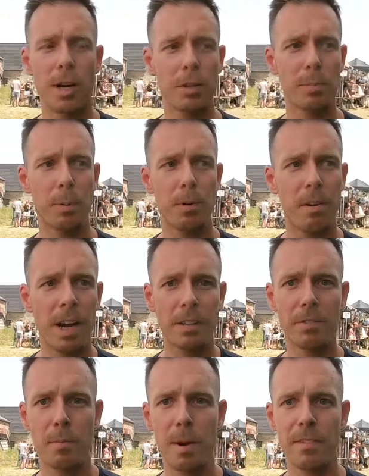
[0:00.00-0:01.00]
I could provide
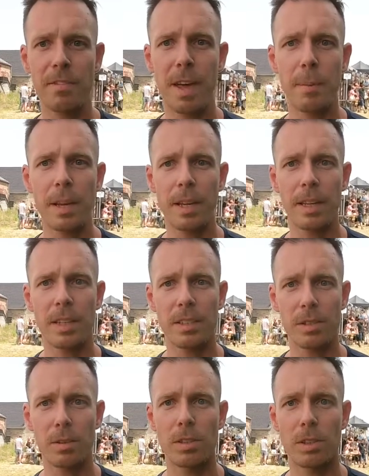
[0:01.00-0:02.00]
for my family
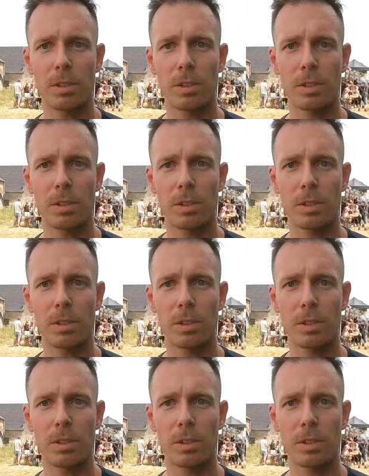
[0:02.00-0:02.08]
so it